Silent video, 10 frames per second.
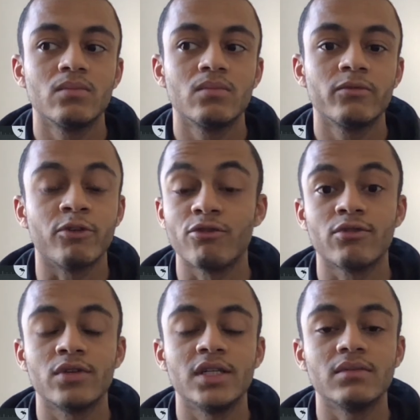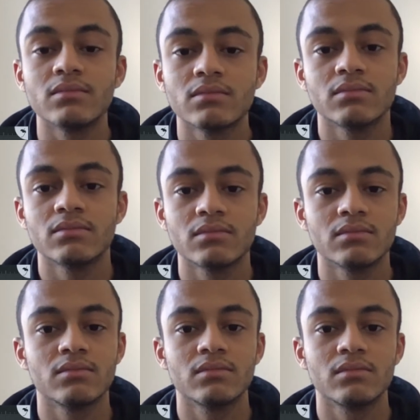for free
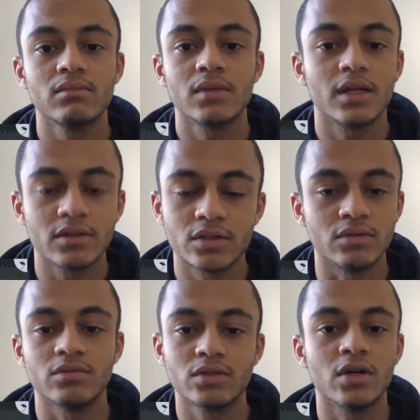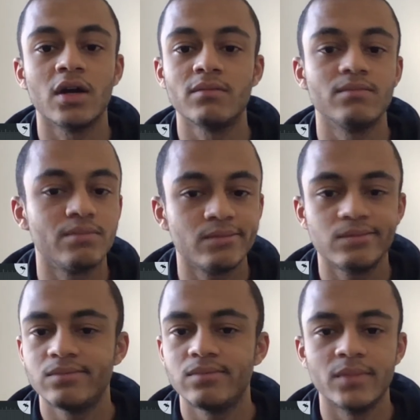to start
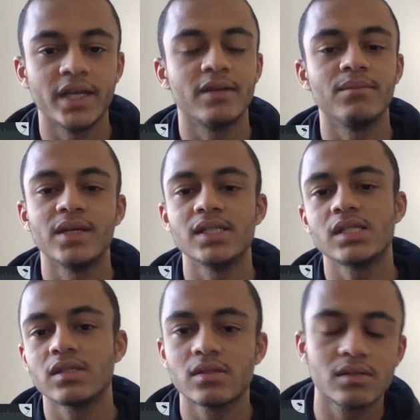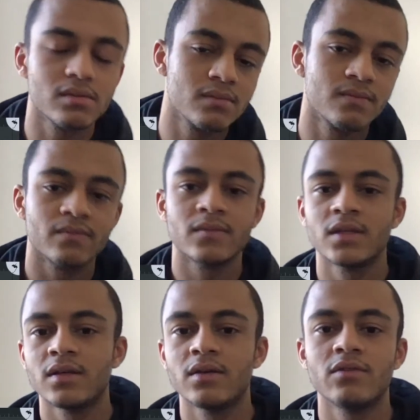making beats,
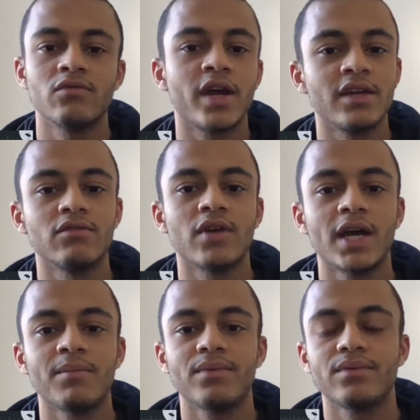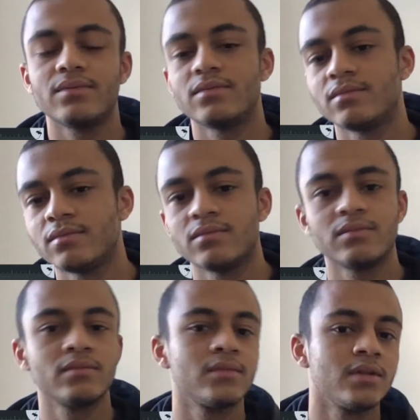writing rap,
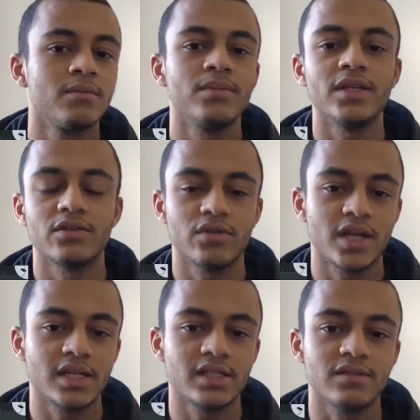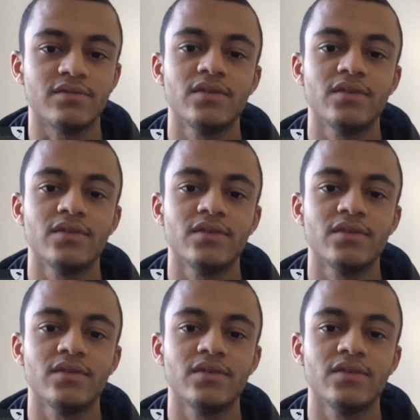being creative.